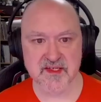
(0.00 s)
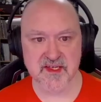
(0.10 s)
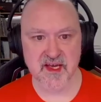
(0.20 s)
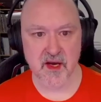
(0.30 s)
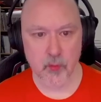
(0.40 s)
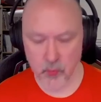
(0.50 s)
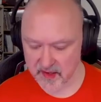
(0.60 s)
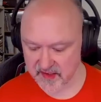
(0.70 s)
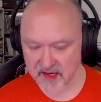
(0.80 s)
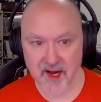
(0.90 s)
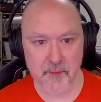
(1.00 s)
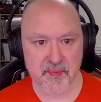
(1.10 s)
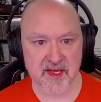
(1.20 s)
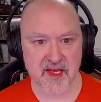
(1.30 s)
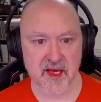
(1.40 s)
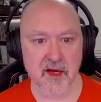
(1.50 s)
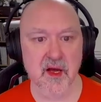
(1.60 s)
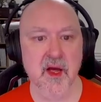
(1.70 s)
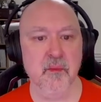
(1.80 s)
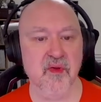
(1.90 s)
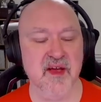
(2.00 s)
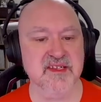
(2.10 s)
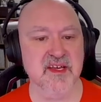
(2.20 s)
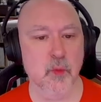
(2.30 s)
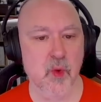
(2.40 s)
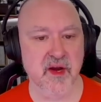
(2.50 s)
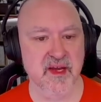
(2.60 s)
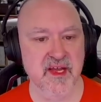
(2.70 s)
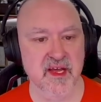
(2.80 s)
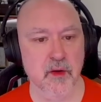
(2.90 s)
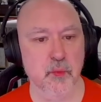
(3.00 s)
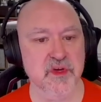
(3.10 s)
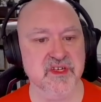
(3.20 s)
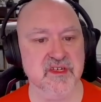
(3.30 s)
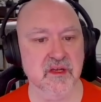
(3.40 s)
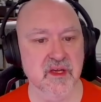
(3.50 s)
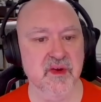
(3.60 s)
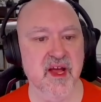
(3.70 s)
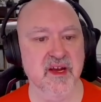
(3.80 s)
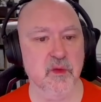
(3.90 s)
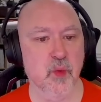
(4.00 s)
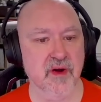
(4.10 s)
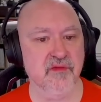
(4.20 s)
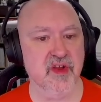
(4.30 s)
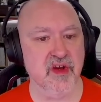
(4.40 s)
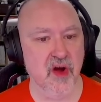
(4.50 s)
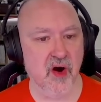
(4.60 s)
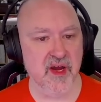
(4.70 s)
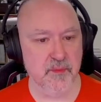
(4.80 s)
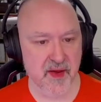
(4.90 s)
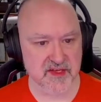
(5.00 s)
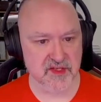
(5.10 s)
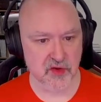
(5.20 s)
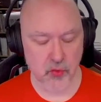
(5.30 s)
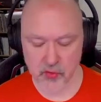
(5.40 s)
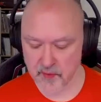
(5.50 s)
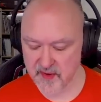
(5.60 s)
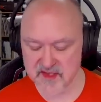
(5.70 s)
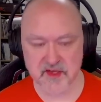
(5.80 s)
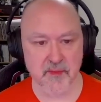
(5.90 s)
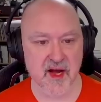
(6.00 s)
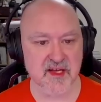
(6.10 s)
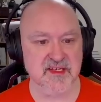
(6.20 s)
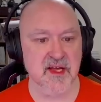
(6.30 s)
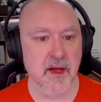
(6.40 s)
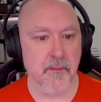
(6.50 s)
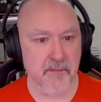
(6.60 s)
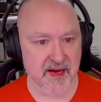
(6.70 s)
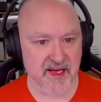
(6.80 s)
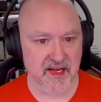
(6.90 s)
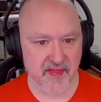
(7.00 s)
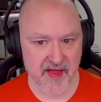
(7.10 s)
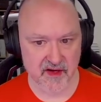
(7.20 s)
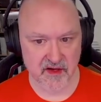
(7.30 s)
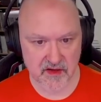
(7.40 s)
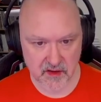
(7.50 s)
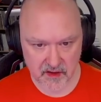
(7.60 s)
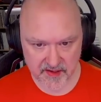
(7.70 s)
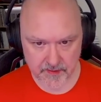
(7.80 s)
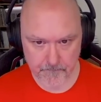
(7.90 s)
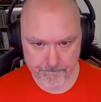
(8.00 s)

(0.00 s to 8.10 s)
here, one can't be here. Placing one here, which has eliminated one of the nine pence corner pencil marks, making that a nine.